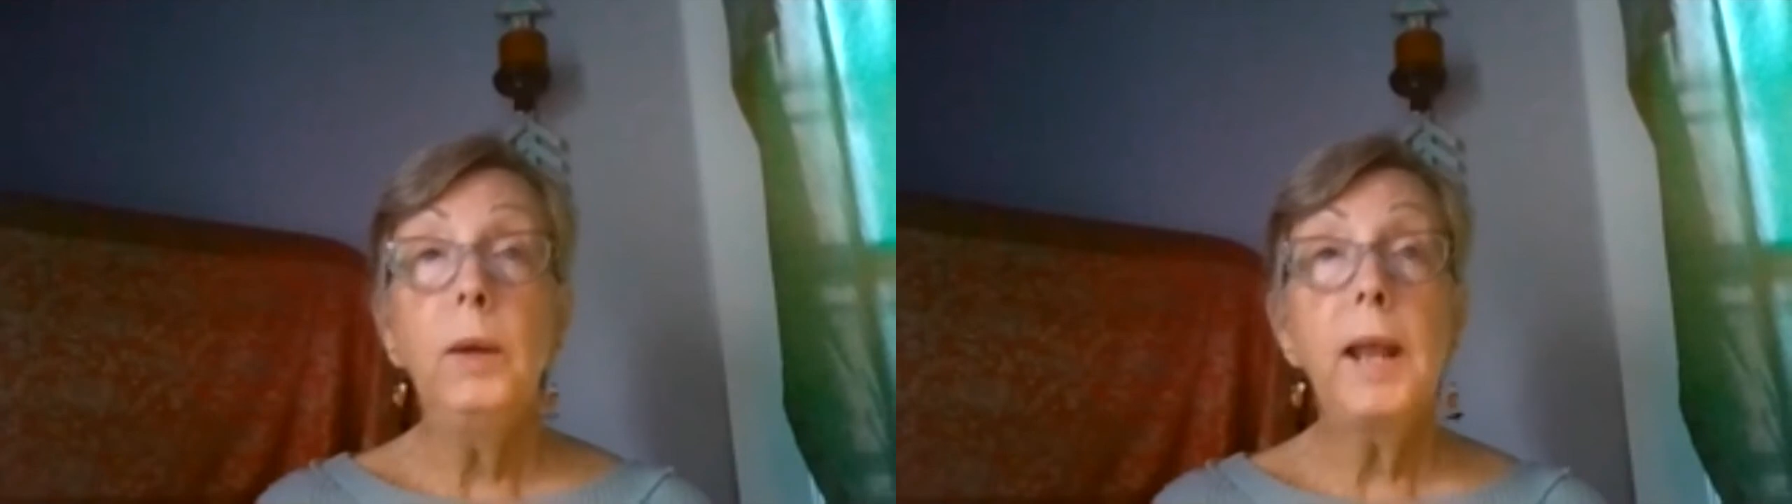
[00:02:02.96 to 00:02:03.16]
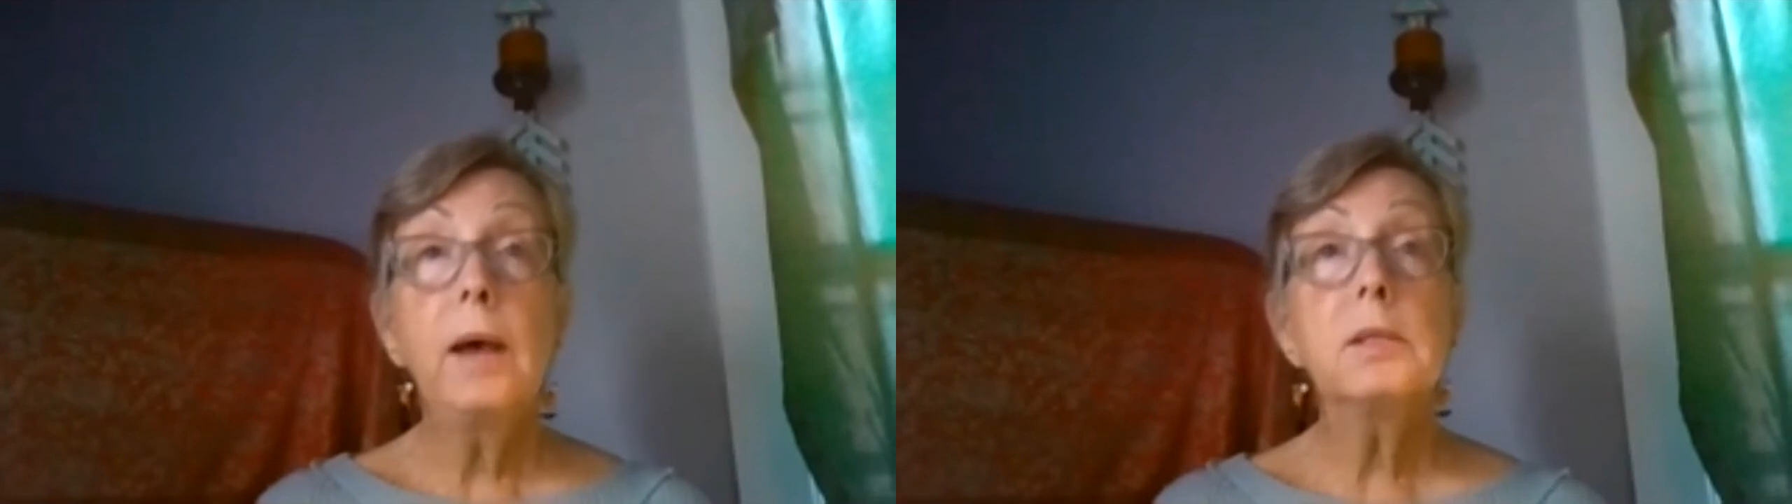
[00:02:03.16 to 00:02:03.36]

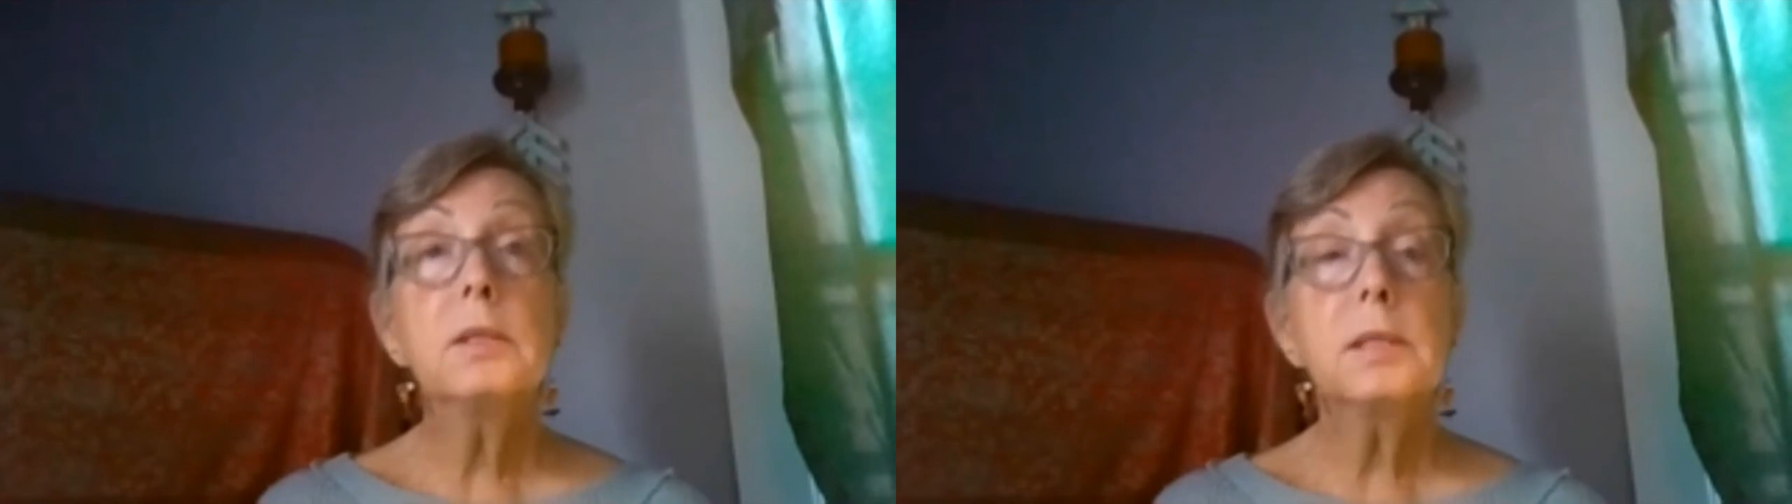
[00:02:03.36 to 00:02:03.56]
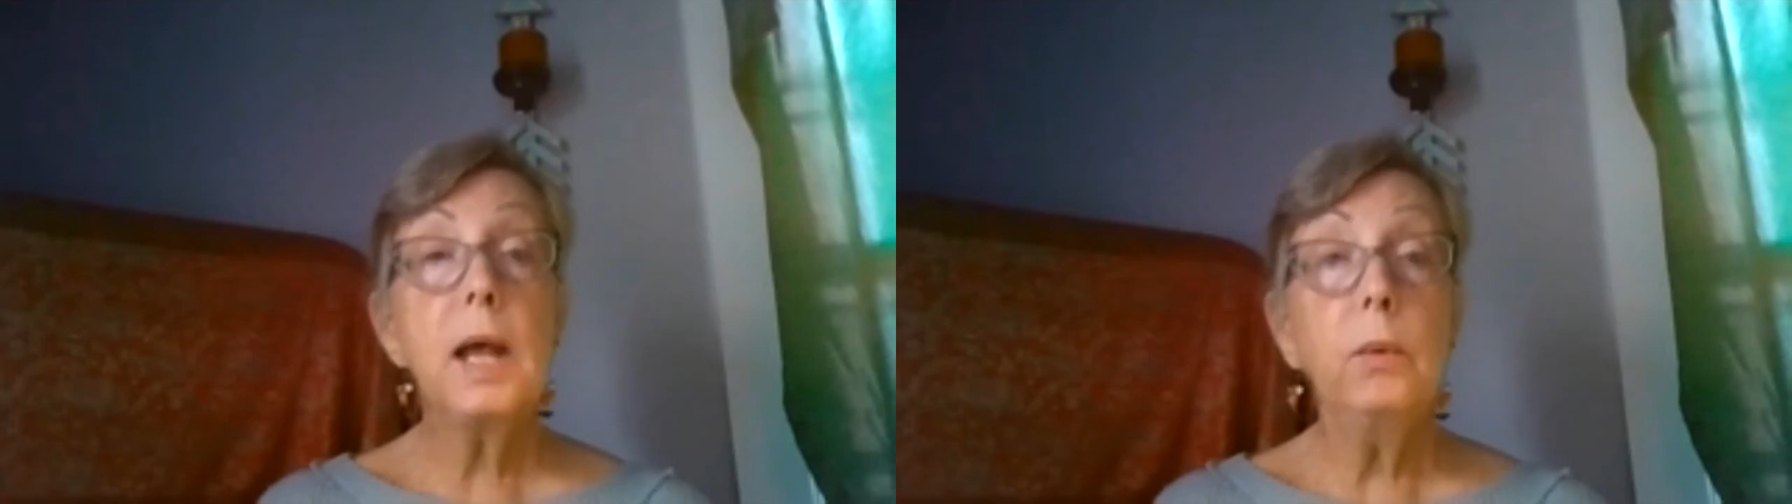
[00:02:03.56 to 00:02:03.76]
out on
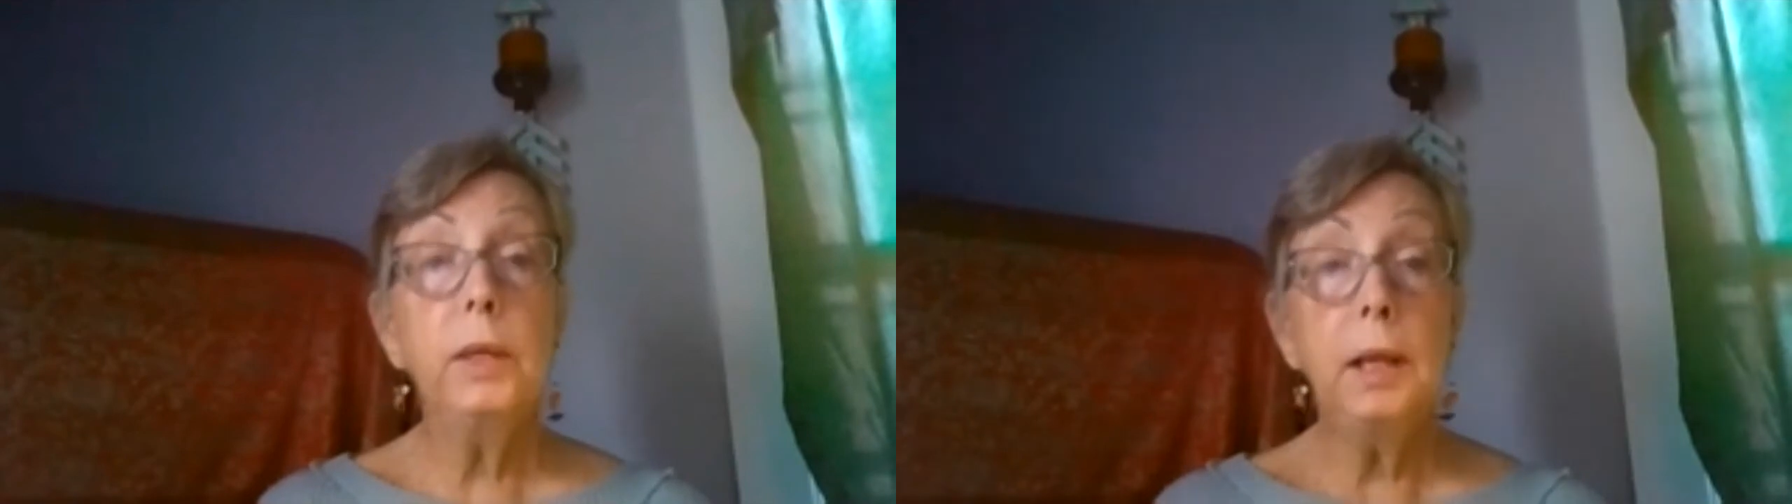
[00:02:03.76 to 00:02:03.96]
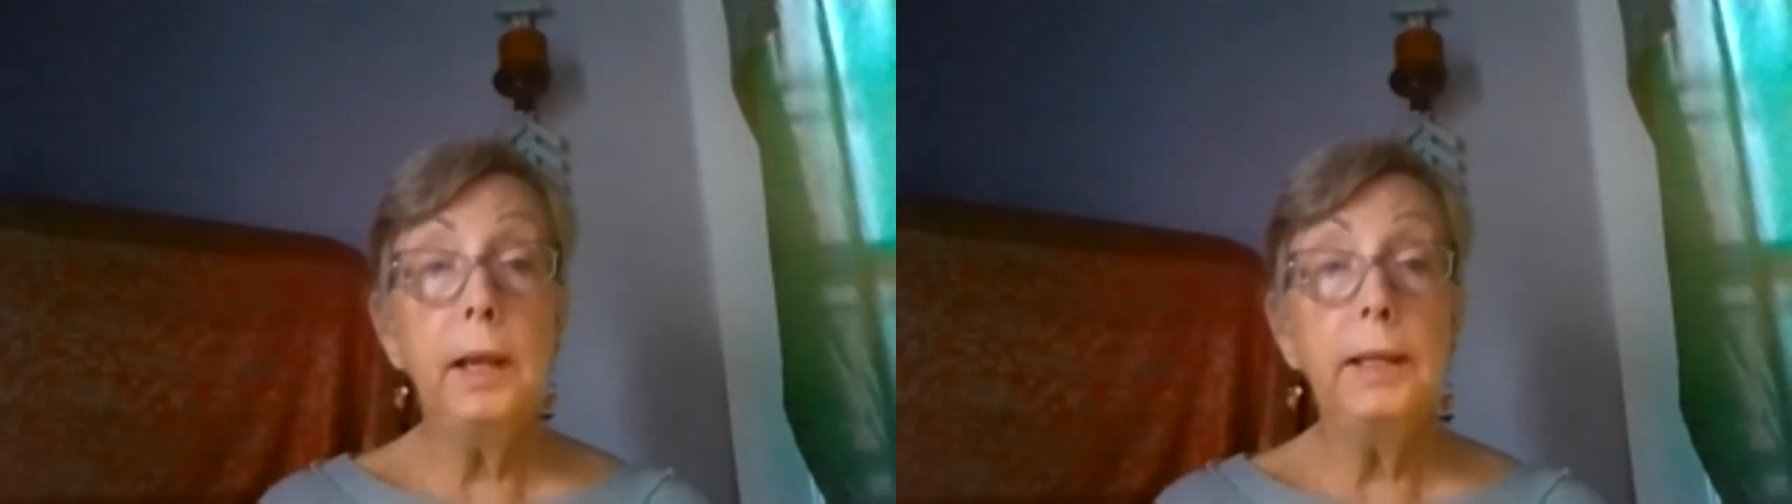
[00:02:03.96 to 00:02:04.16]

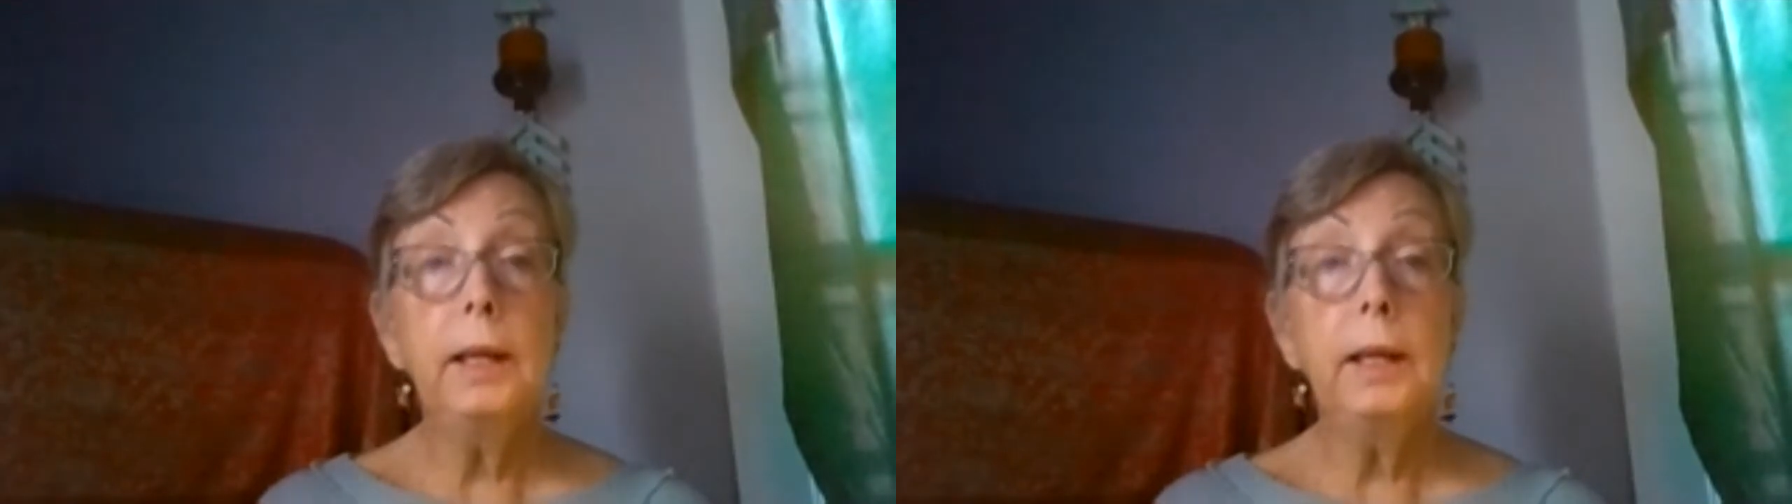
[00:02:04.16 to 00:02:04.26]
Samhain night